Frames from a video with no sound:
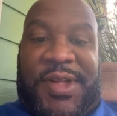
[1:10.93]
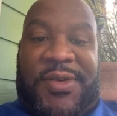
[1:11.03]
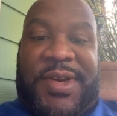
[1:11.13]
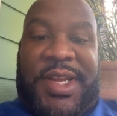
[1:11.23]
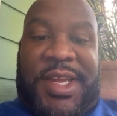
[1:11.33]

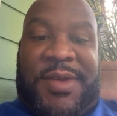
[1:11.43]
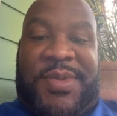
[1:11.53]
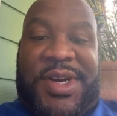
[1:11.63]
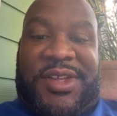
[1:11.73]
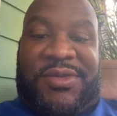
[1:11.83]
Flow in the
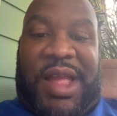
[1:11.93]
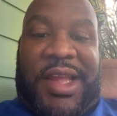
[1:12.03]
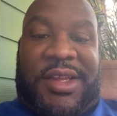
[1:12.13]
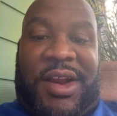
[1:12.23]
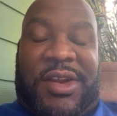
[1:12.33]
ebook, you
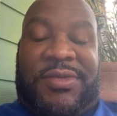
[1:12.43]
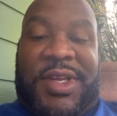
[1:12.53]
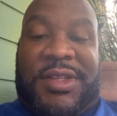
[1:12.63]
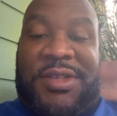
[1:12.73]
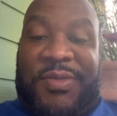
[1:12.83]
like it? Are you
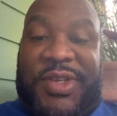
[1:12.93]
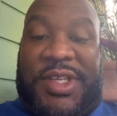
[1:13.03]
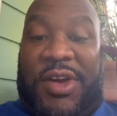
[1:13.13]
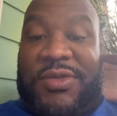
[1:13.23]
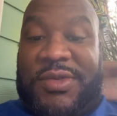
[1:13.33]
getting some
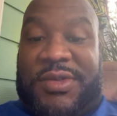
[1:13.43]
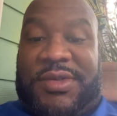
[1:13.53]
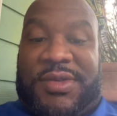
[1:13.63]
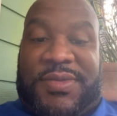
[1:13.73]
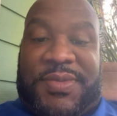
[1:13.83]
results?